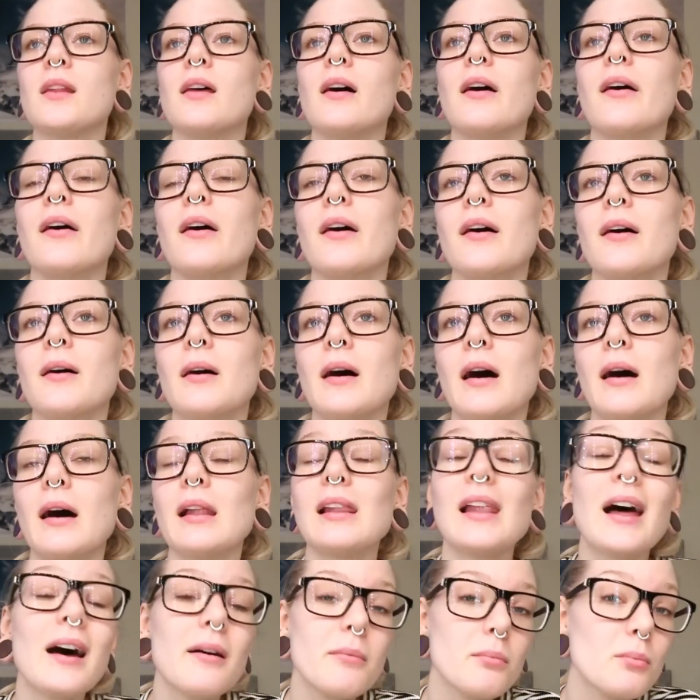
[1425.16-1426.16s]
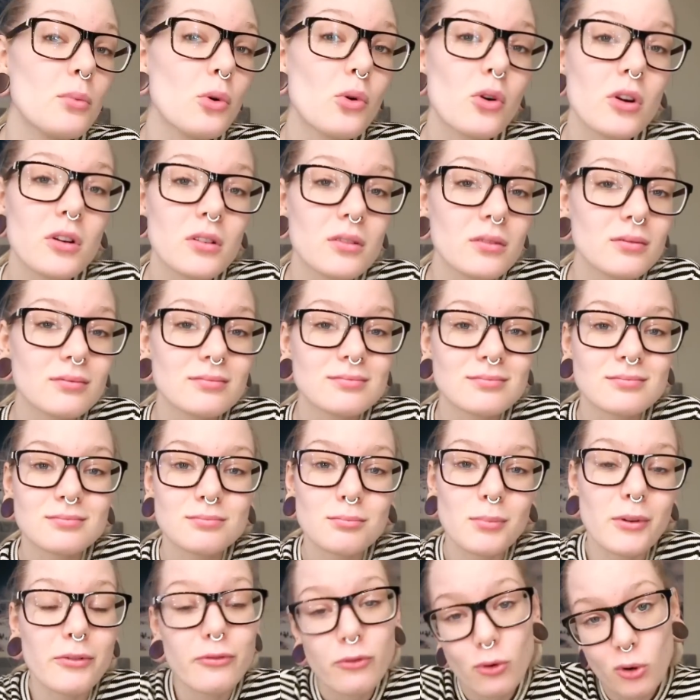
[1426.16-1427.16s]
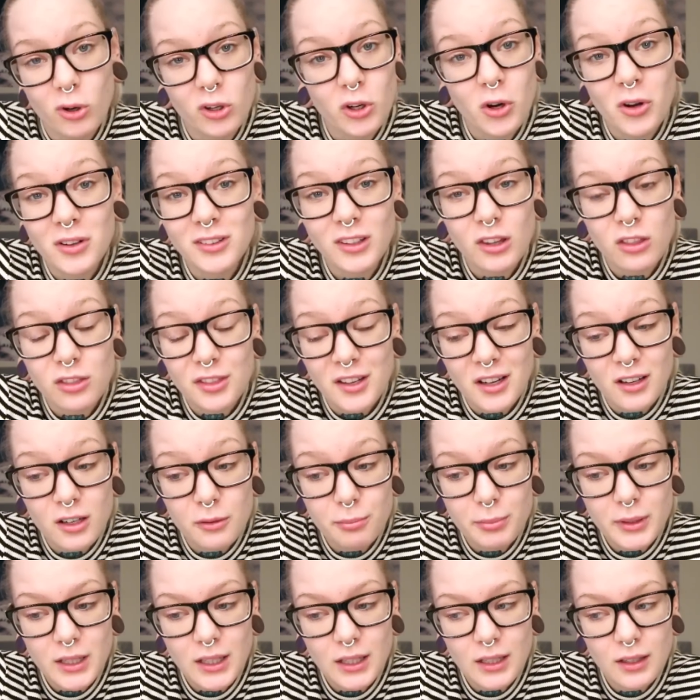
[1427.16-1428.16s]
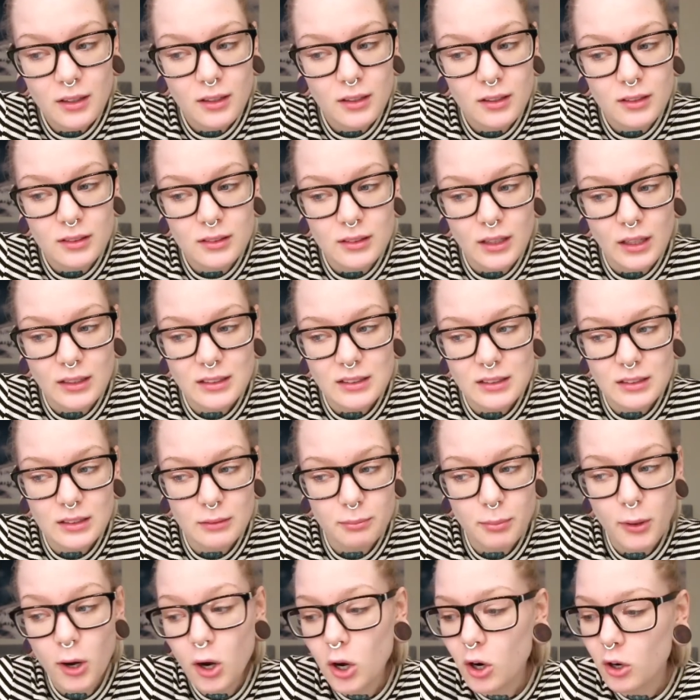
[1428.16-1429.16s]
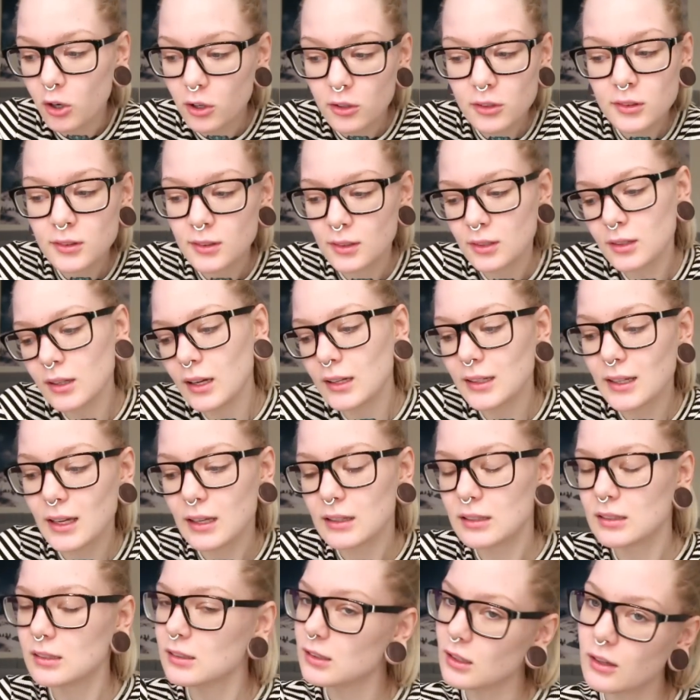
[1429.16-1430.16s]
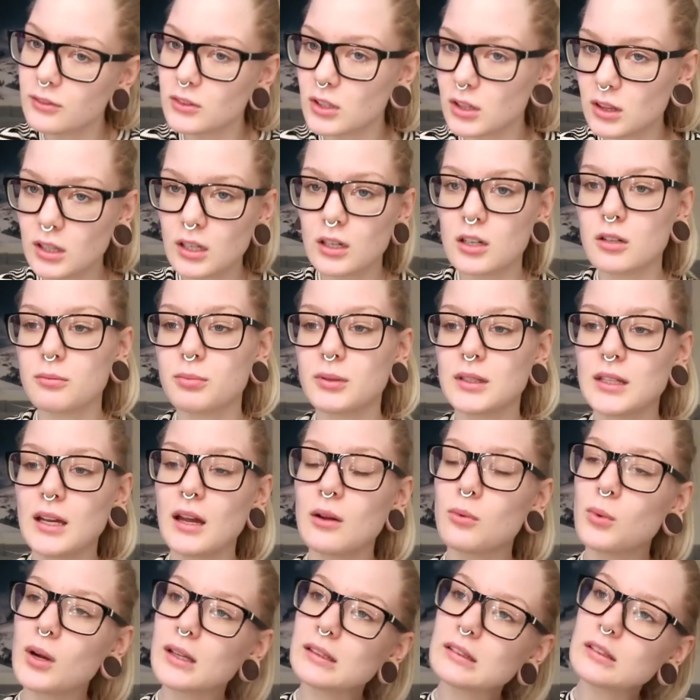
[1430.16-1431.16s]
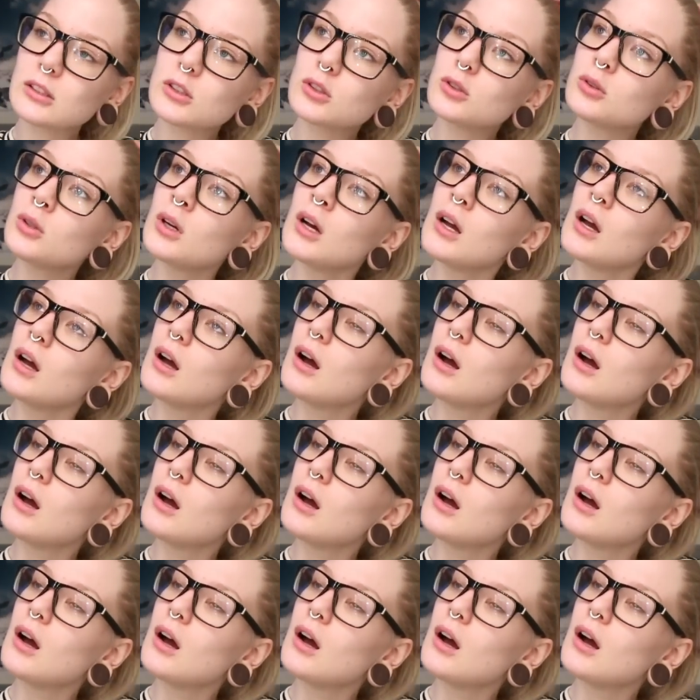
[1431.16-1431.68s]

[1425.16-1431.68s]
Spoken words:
A lot more before going to therapy. That's a part, I guess, of the therapy I went to.